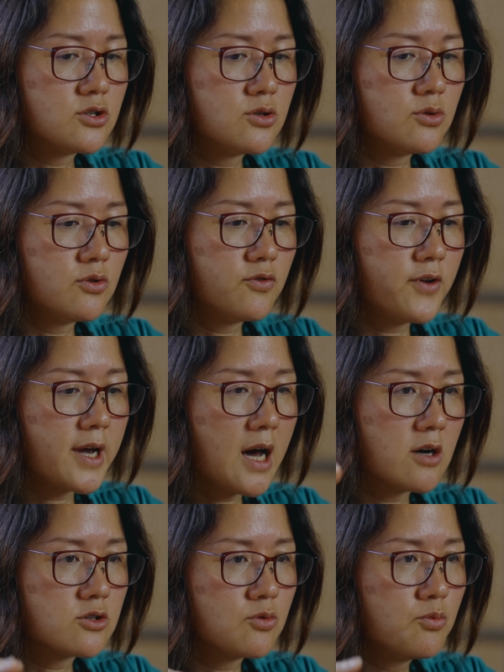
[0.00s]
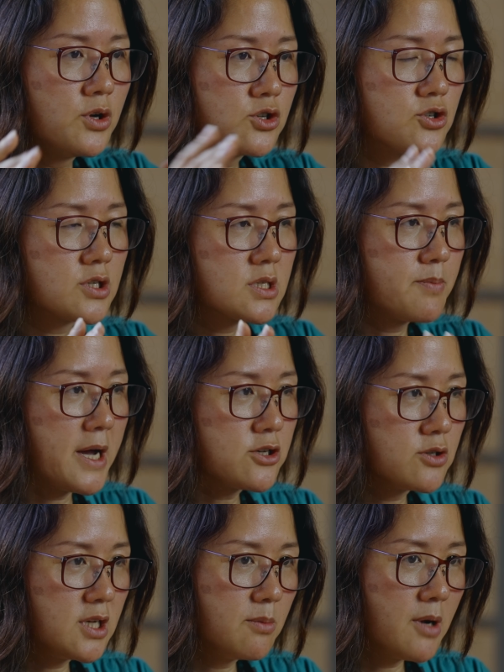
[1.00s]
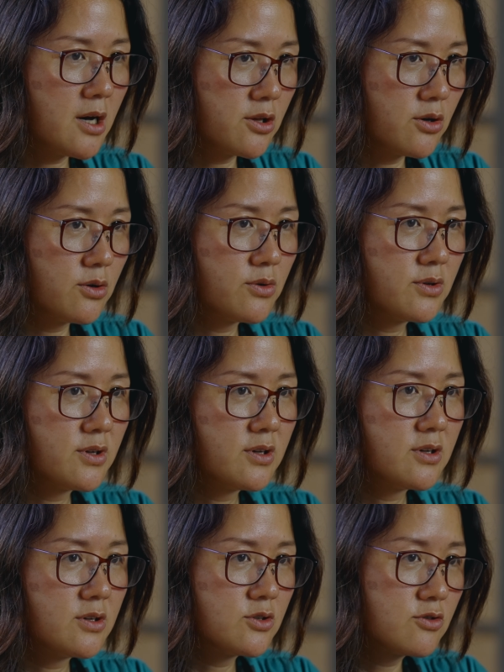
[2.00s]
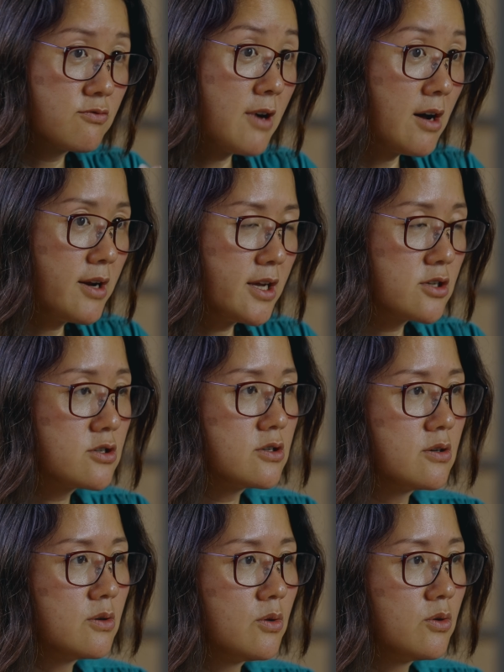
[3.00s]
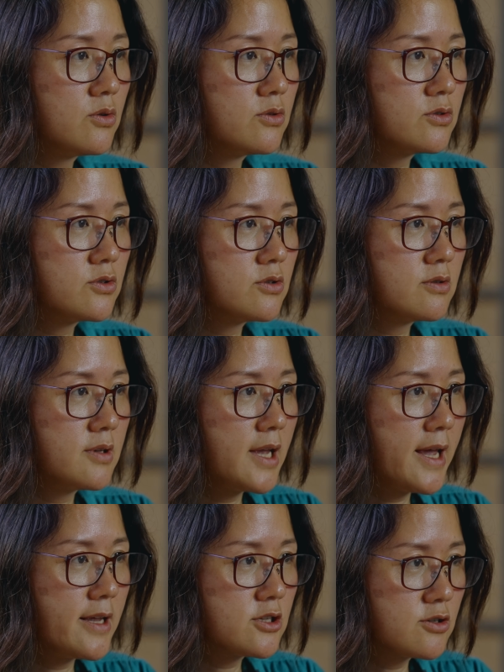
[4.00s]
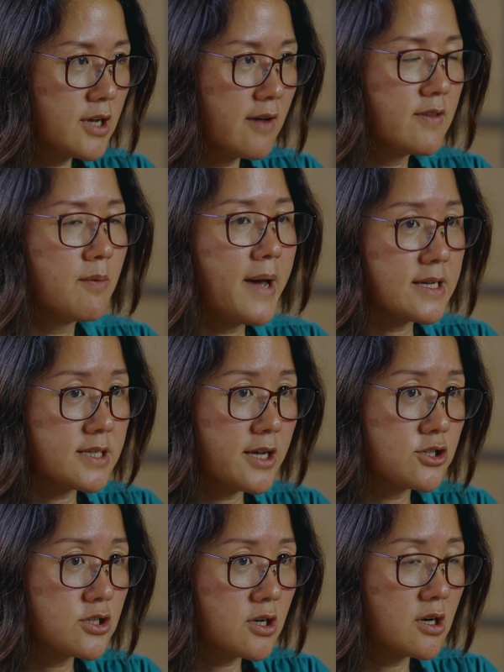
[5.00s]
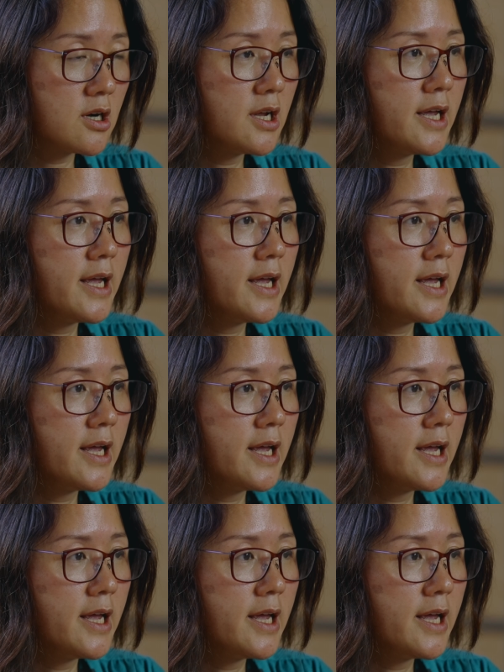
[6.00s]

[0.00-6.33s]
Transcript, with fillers: to figure out which specialty model to route into to give the best answer.